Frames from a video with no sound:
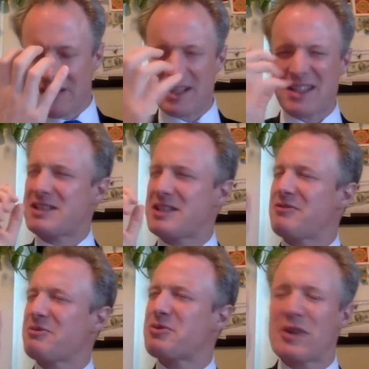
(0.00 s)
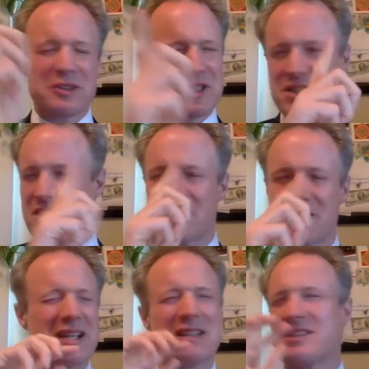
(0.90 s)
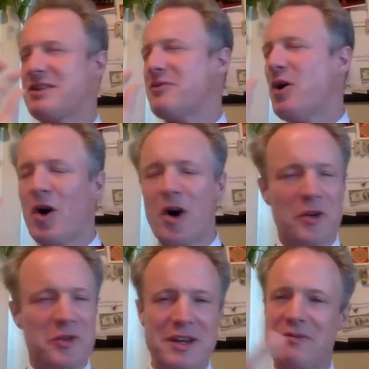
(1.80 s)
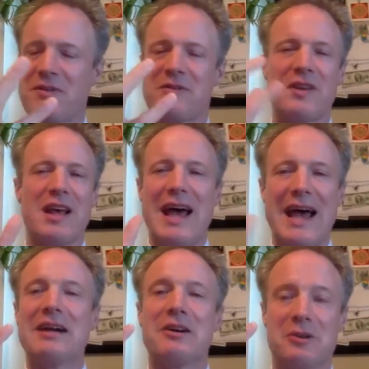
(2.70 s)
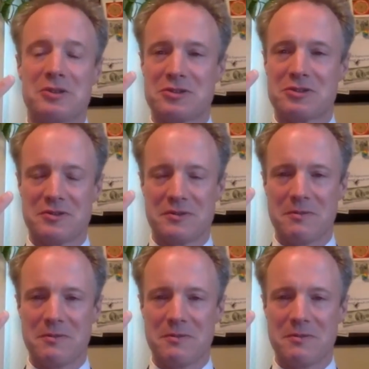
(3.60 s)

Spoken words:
it. You can see it from 360 degrees. You can see it from all different angles.